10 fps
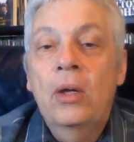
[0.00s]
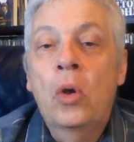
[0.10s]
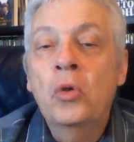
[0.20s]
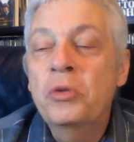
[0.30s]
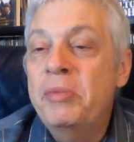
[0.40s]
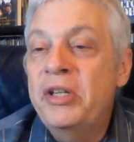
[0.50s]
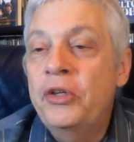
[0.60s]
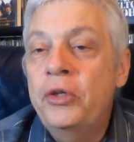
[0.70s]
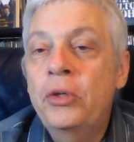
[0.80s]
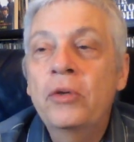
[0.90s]
Old
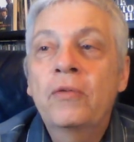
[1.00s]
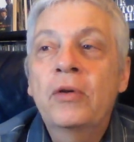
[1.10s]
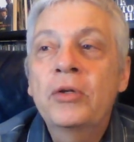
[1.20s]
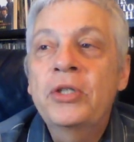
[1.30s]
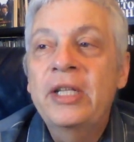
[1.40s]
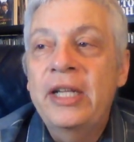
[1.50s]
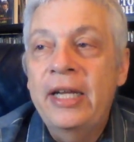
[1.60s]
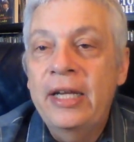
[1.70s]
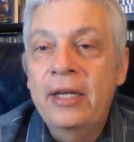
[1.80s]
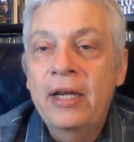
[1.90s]
Dominion
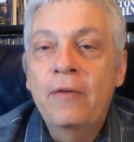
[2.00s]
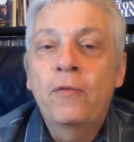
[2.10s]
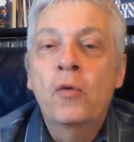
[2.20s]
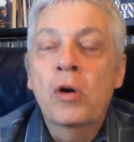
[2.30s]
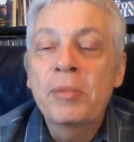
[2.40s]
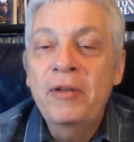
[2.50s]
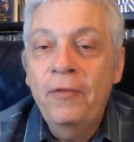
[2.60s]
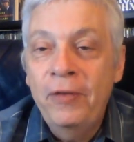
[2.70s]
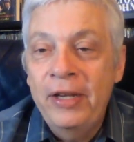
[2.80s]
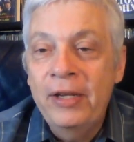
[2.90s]
University in Foreman
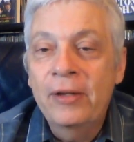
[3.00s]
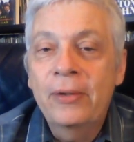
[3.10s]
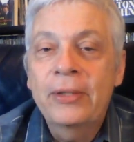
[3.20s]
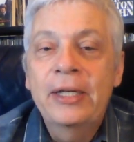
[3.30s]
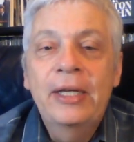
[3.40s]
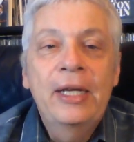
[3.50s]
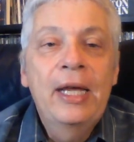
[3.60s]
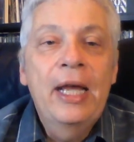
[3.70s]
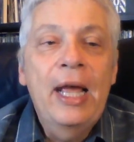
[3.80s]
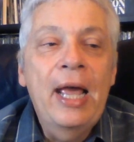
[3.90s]
Field,
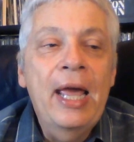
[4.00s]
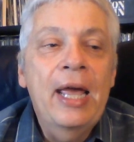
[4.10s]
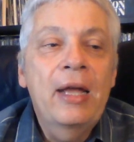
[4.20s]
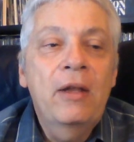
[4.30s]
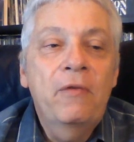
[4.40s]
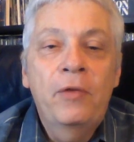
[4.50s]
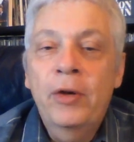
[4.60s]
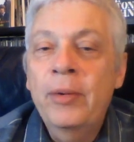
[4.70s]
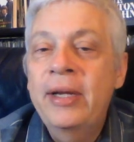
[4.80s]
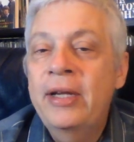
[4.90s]
and a
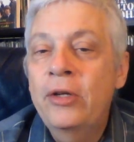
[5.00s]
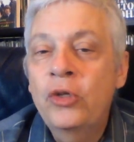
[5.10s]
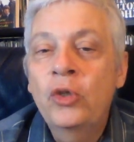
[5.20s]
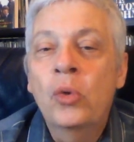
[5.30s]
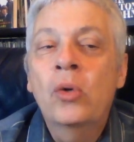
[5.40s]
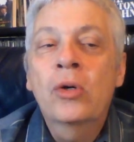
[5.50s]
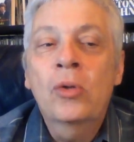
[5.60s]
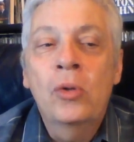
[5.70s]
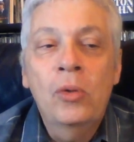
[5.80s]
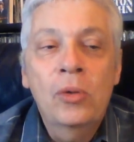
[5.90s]
very
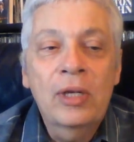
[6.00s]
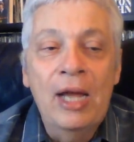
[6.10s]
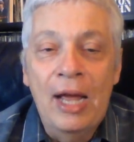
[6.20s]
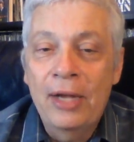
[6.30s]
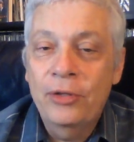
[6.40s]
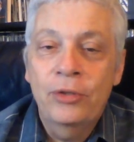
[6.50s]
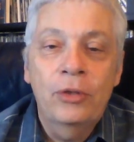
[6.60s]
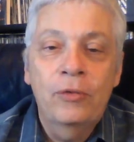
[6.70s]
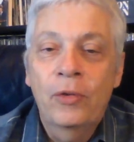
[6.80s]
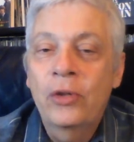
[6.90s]
historical
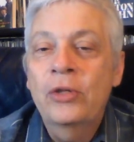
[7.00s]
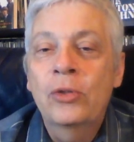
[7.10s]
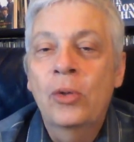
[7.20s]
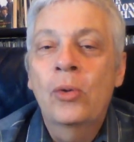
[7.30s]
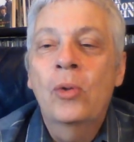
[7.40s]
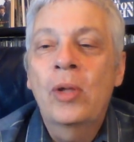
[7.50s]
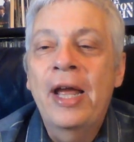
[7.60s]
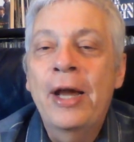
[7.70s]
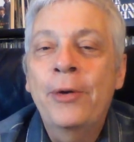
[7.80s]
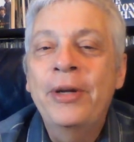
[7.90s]
concert for this local
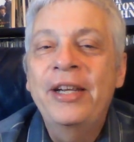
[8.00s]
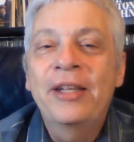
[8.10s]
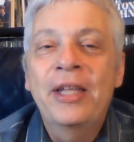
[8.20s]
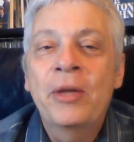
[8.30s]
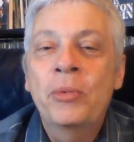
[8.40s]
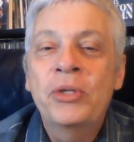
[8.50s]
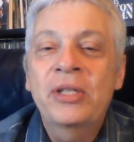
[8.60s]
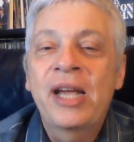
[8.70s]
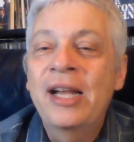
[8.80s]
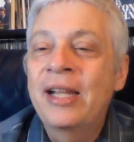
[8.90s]
area. It was
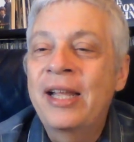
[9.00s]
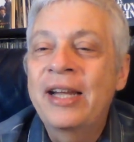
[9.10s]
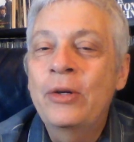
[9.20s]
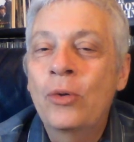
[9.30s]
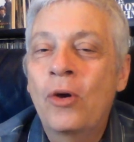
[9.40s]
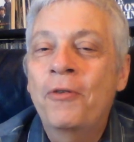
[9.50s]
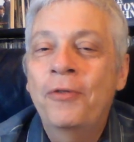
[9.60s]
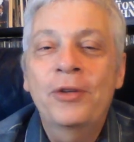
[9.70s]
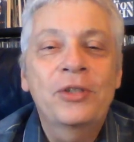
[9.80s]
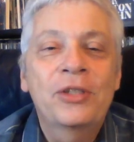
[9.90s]
kind of like
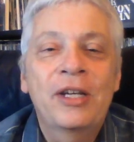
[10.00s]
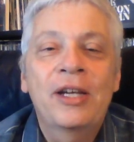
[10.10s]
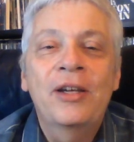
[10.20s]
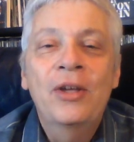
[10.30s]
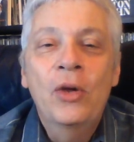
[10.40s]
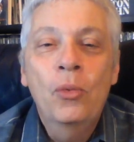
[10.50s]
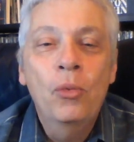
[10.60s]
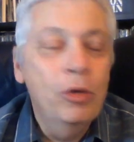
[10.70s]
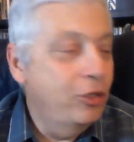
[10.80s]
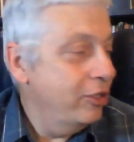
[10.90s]
Norfolk's
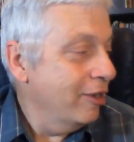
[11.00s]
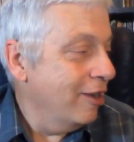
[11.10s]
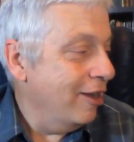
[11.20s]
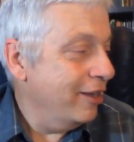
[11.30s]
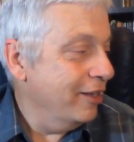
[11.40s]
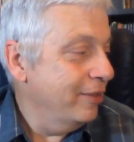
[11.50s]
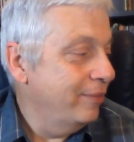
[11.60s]
Woodstock.